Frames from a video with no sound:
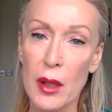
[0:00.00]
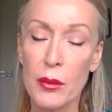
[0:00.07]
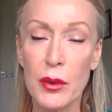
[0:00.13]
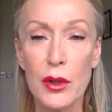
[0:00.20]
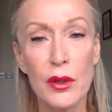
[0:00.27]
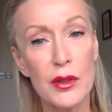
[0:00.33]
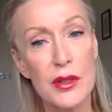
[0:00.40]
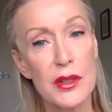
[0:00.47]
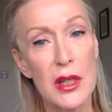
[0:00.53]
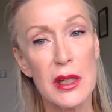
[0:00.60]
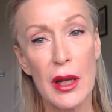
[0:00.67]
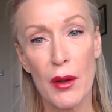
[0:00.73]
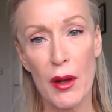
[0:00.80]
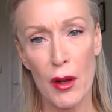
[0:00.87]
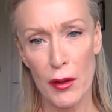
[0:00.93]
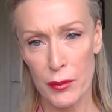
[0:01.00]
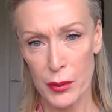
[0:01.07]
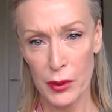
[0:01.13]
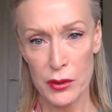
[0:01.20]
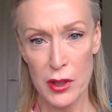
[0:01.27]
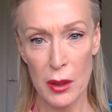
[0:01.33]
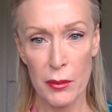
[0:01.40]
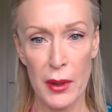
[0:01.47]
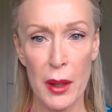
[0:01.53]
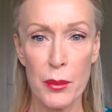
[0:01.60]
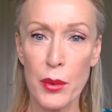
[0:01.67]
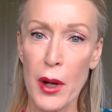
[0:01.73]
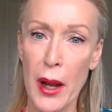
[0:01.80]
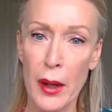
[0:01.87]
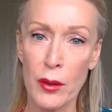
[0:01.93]
But you can see now how I've built up that
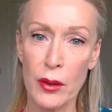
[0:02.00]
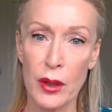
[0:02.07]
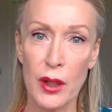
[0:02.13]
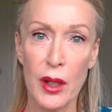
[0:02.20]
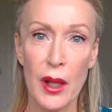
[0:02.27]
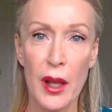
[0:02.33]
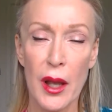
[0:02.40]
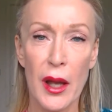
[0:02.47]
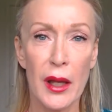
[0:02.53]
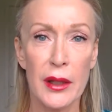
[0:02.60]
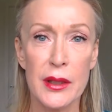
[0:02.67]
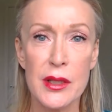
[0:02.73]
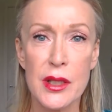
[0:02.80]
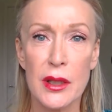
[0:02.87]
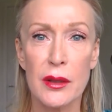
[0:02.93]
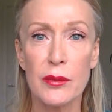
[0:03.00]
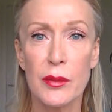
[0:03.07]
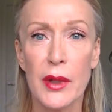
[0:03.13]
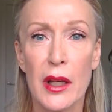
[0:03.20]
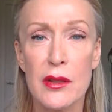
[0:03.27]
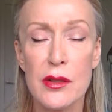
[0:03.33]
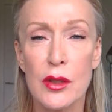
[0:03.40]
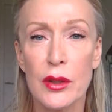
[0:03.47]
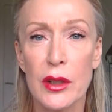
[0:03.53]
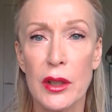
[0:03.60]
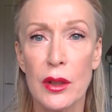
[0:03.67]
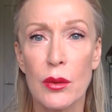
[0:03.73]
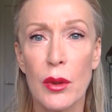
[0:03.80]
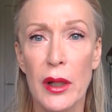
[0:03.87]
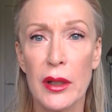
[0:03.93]
brow, and that's
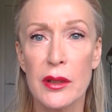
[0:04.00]
looking